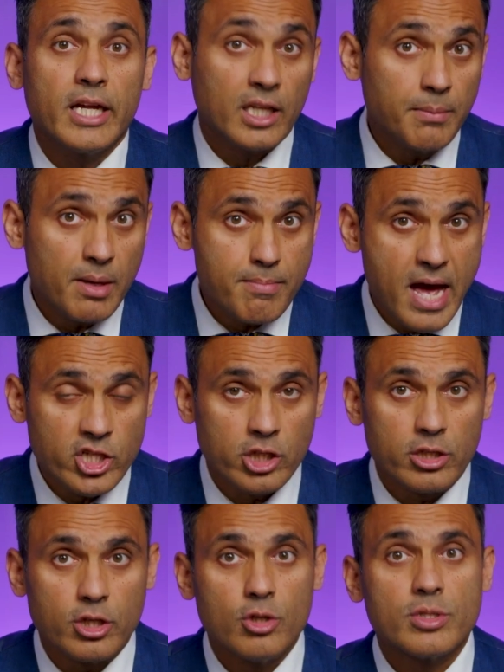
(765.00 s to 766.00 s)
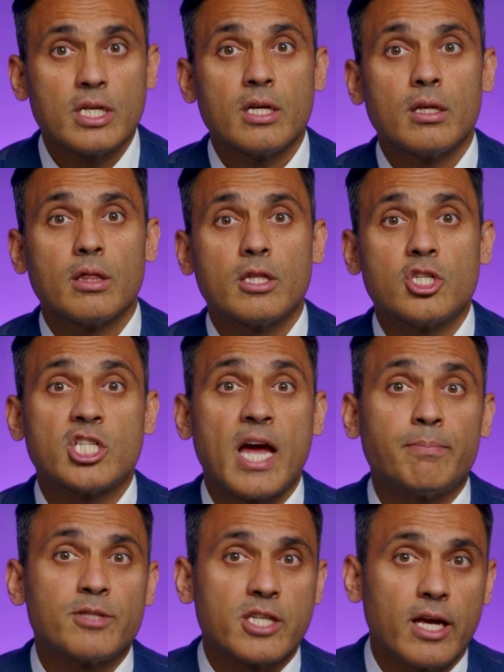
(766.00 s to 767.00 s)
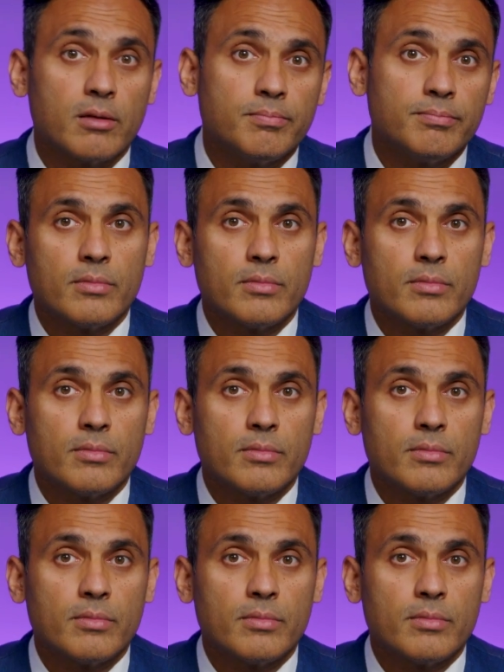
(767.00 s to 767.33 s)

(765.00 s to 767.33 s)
It can be measured using the SHAP scale.